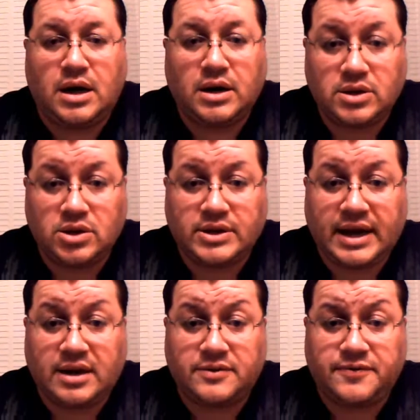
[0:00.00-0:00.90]
on the
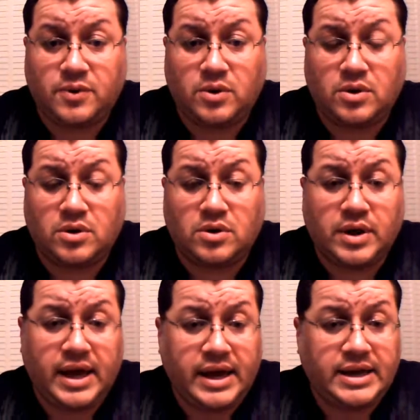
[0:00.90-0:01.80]
lookout
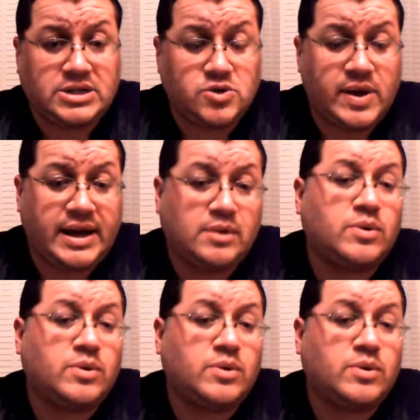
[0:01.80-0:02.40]
for a trade